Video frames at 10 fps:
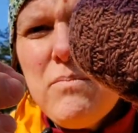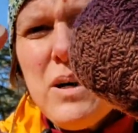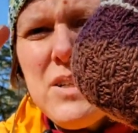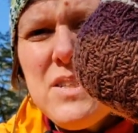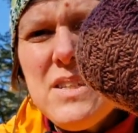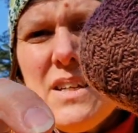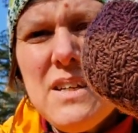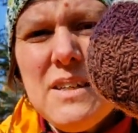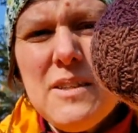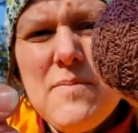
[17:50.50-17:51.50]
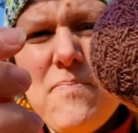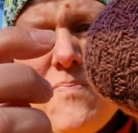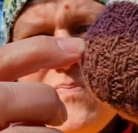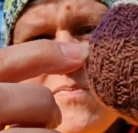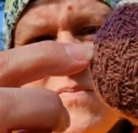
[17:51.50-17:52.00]
but
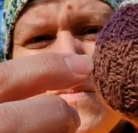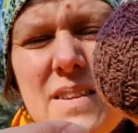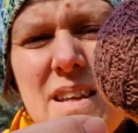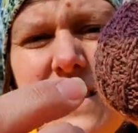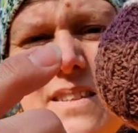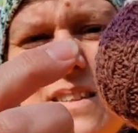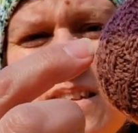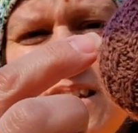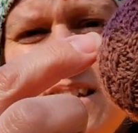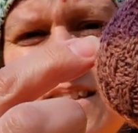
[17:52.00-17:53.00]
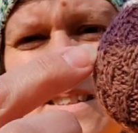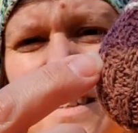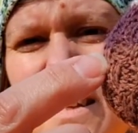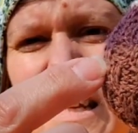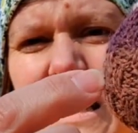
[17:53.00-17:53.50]
it's
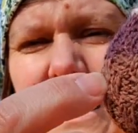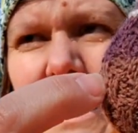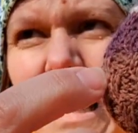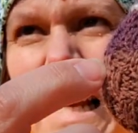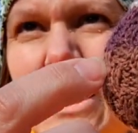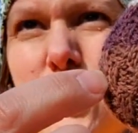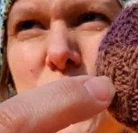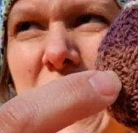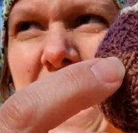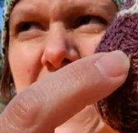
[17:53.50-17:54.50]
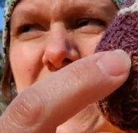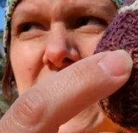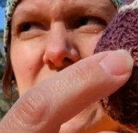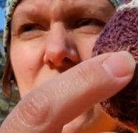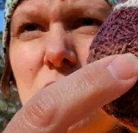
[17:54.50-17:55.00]
in an entrelac.
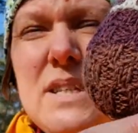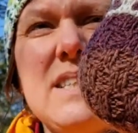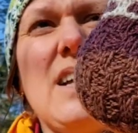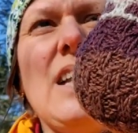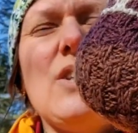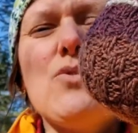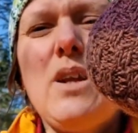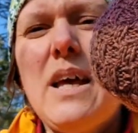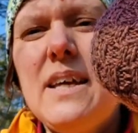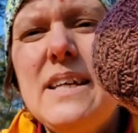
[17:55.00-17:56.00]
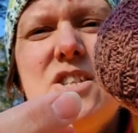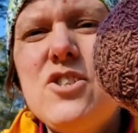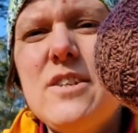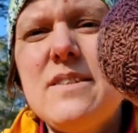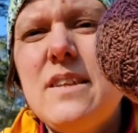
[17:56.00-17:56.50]
No, it's not entrelac. It's
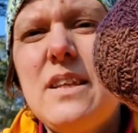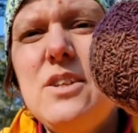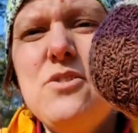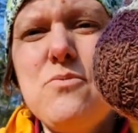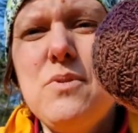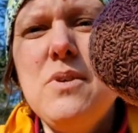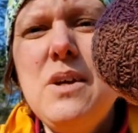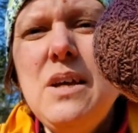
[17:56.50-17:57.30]
just that you